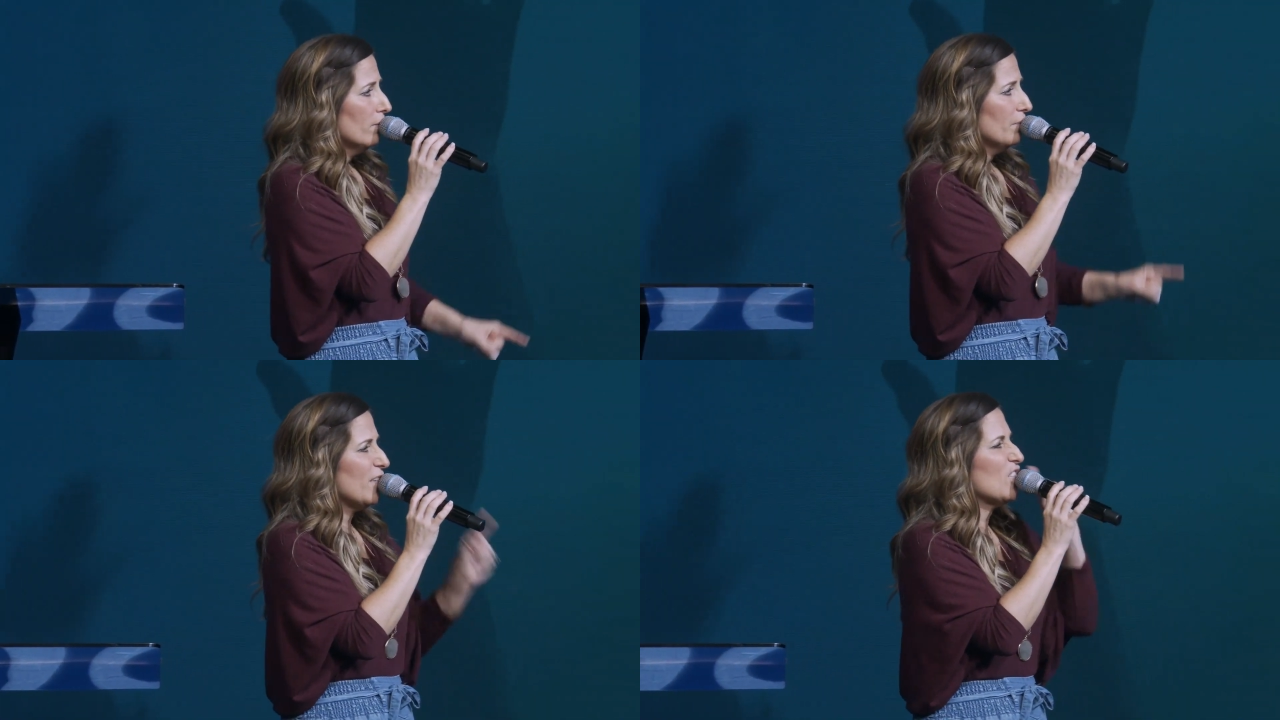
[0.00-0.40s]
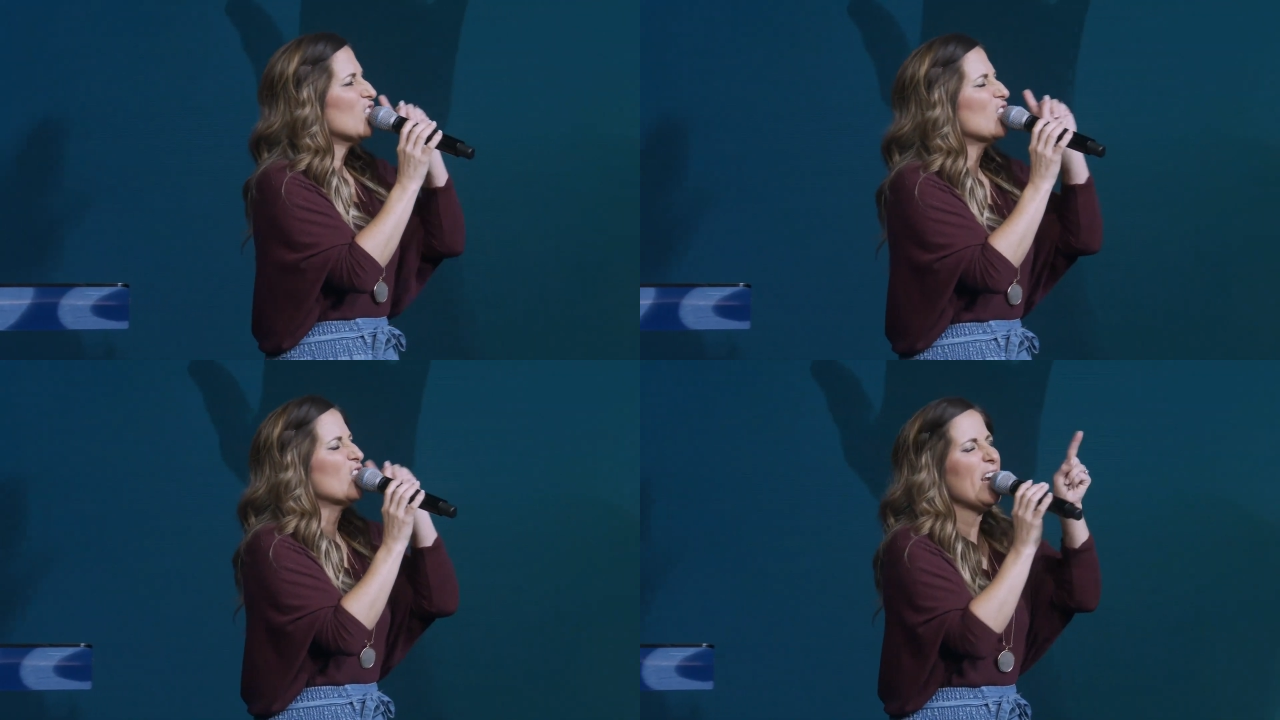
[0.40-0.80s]
This
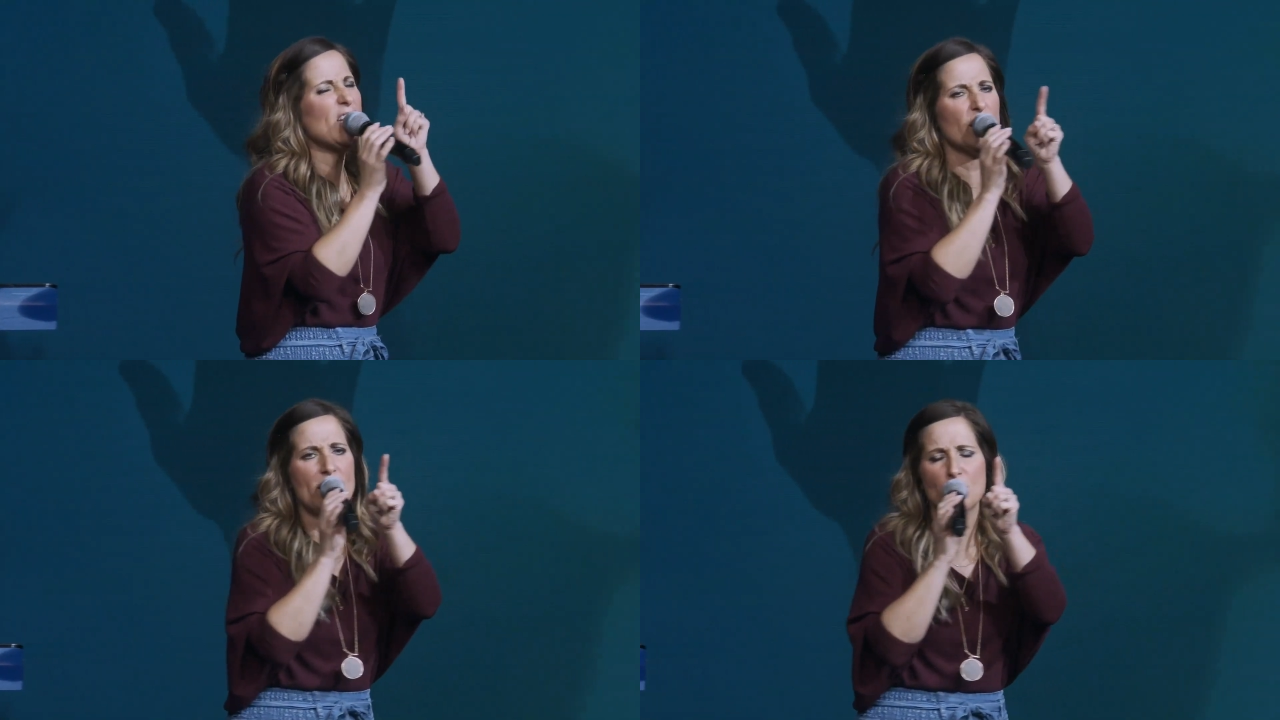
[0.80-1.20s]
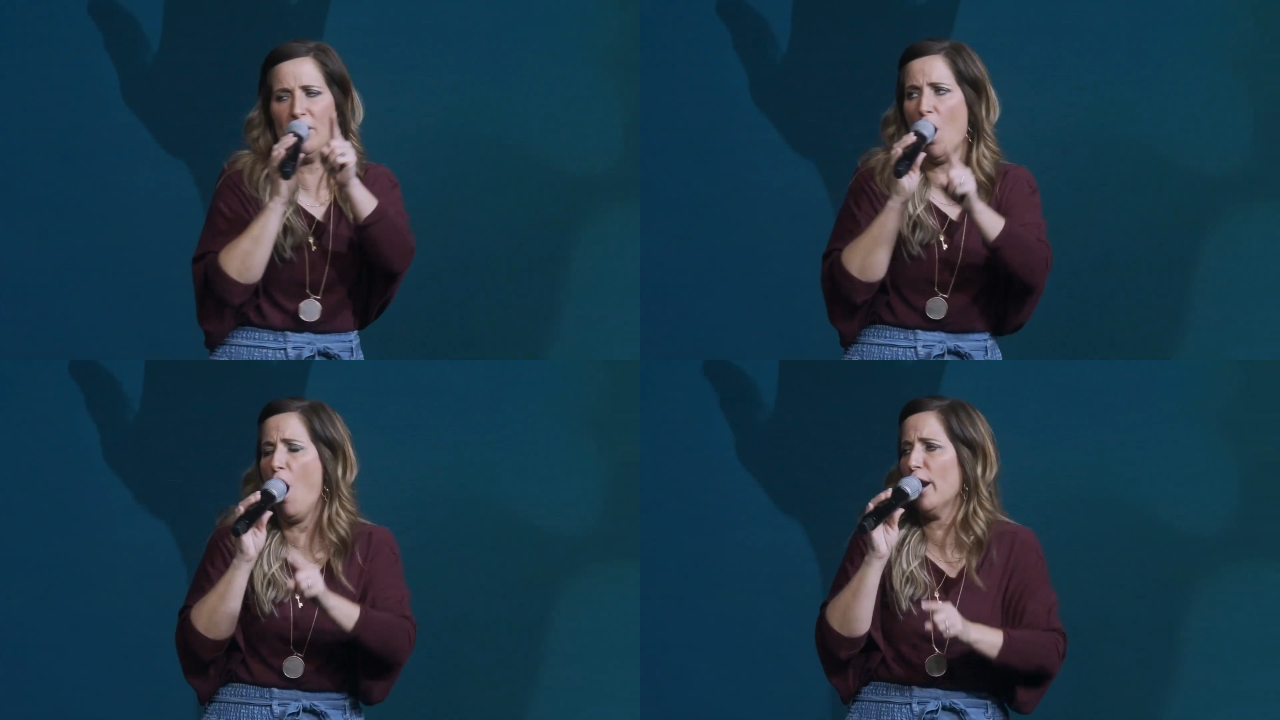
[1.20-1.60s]
season has
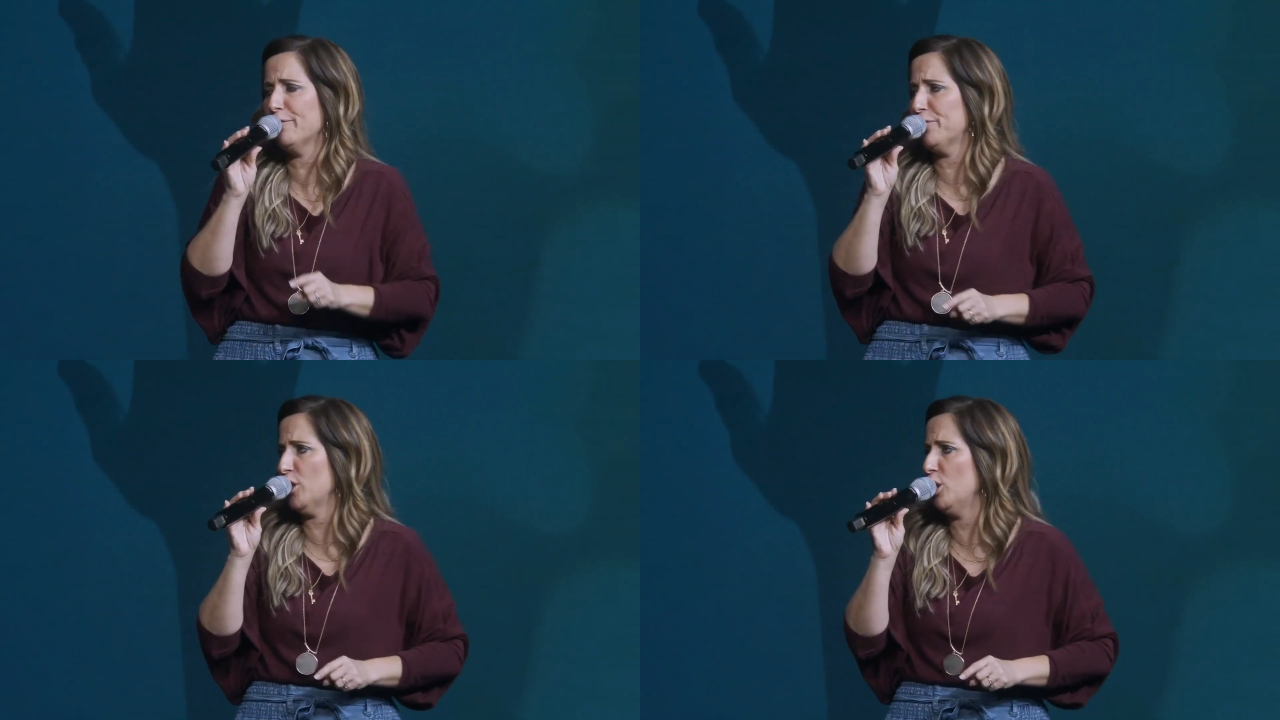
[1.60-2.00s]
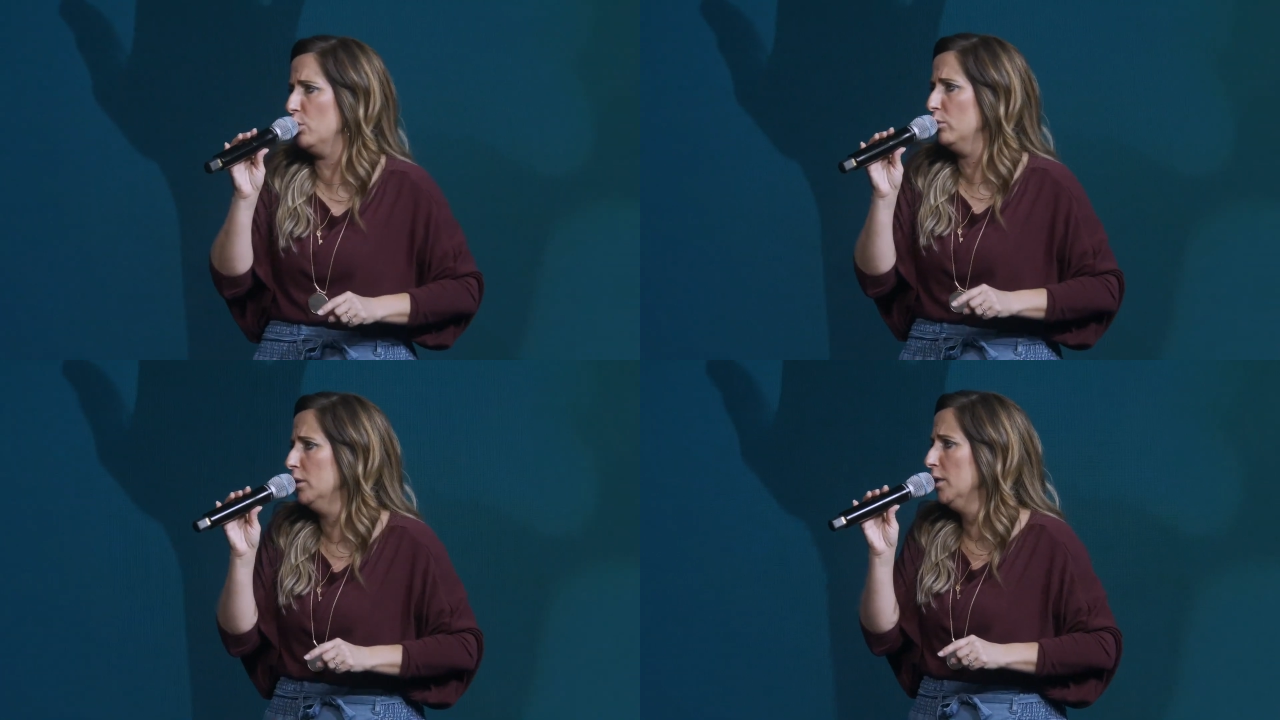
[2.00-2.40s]
been hard for you.